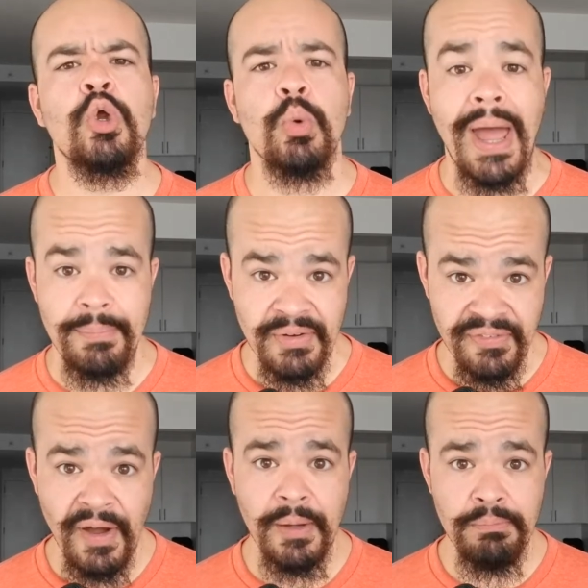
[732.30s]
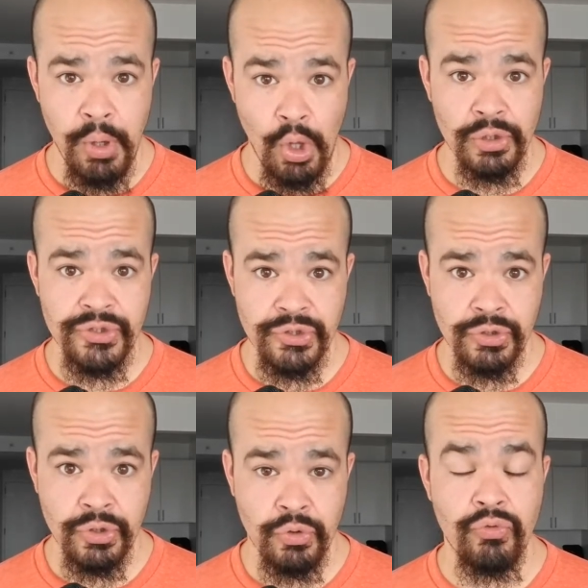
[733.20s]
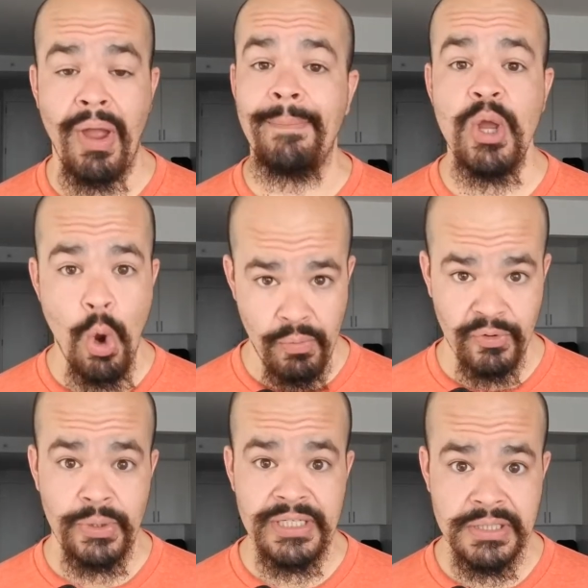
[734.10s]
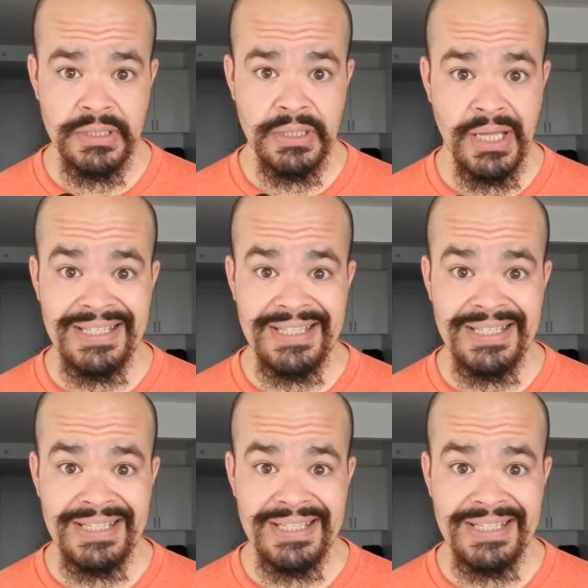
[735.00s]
Grab your fucking balls, grab your ovaries,